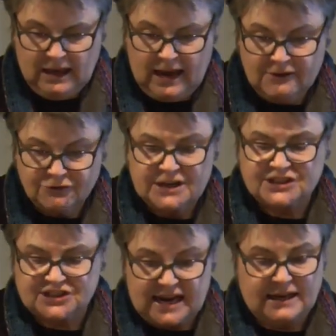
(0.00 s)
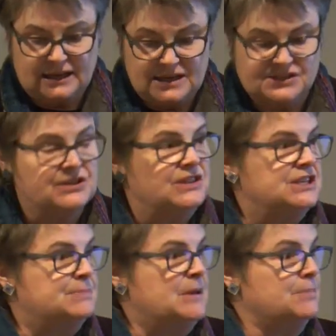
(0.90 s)
Every extant list of
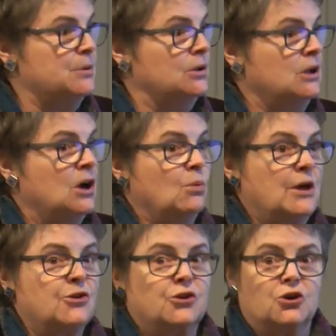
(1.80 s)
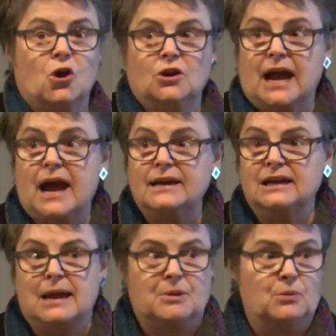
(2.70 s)
these people, whether they're called
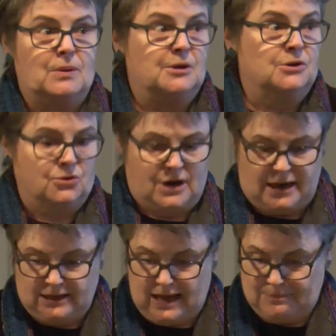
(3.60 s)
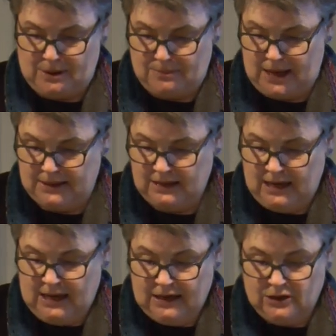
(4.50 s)
Anilepi women or Anilepi men,
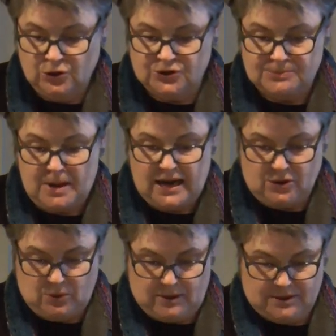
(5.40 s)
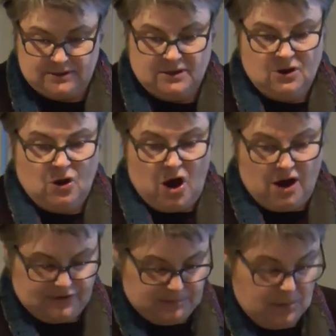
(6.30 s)
includes many women,
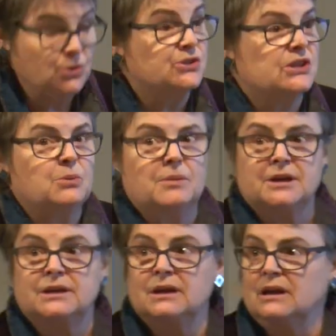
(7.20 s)
often mostly women,